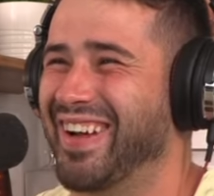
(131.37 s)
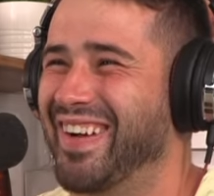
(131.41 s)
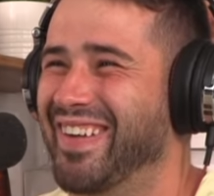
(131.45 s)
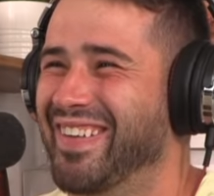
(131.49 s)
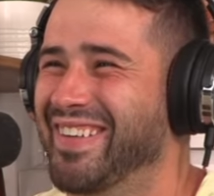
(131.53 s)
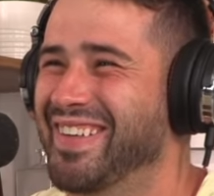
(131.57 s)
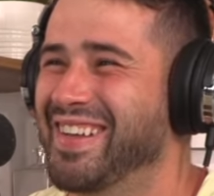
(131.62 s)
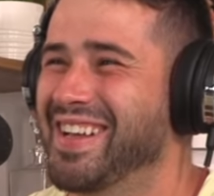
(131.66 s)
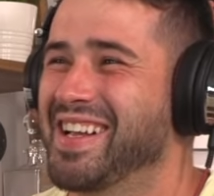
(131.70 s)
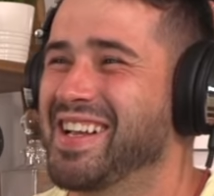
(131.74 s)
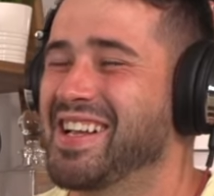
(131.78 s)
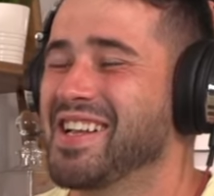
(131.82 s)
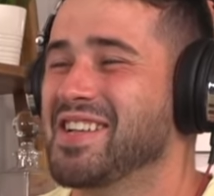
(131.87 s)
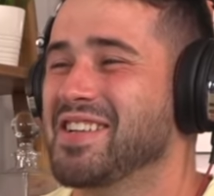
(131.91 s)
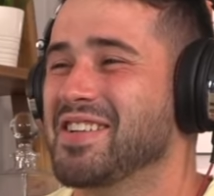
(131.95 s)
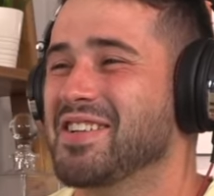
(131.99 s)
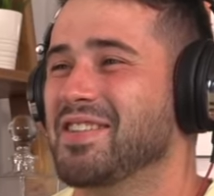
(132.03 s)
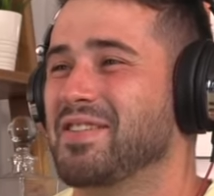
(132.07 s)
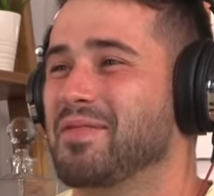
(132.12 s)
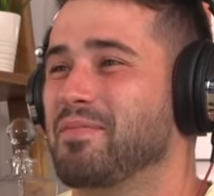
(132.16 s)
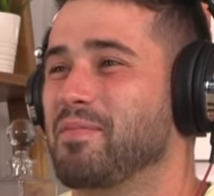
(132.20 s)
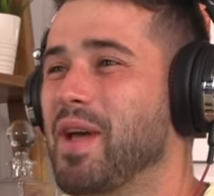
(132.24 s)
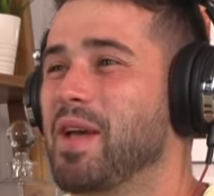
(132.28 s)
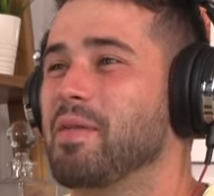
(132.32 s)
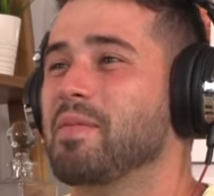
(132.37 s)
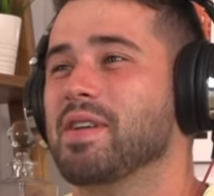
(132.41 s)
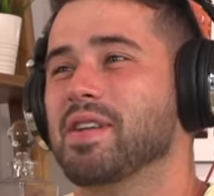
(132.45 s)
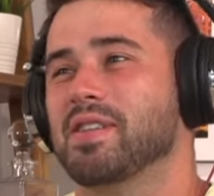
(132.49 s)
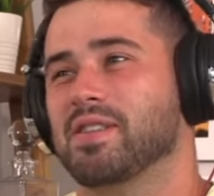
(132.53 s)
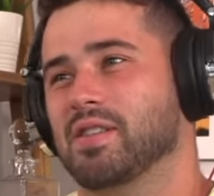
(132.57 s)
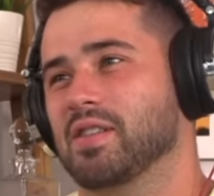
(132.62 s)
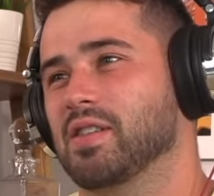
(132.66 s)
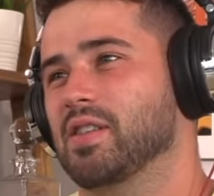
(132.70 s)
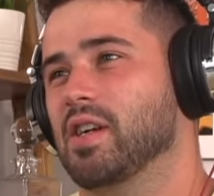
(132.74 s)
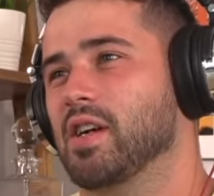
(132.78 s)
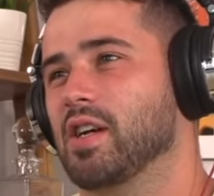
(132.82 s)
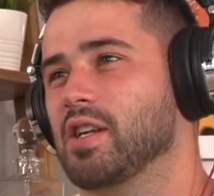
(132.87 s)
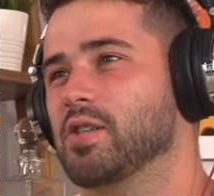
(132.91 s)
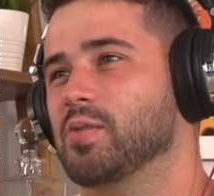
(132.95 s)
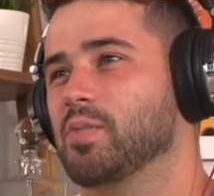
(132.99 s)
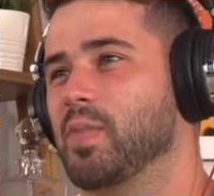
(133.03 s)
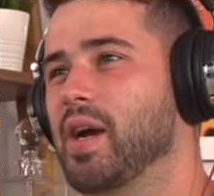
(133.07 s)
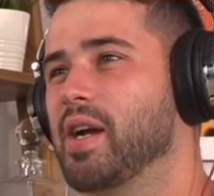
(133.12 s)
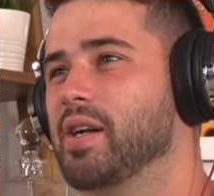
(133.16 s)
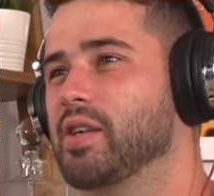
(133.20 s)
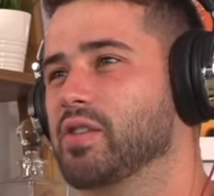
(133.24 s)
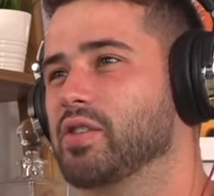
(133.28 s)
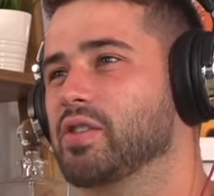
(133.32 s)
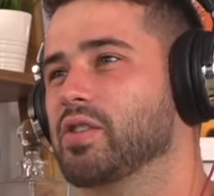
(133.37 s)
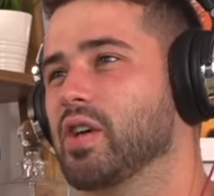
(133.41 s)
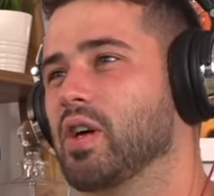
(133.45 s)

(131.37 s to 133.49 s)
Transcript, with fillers: so, yeah, maybe it's a, a, Spanish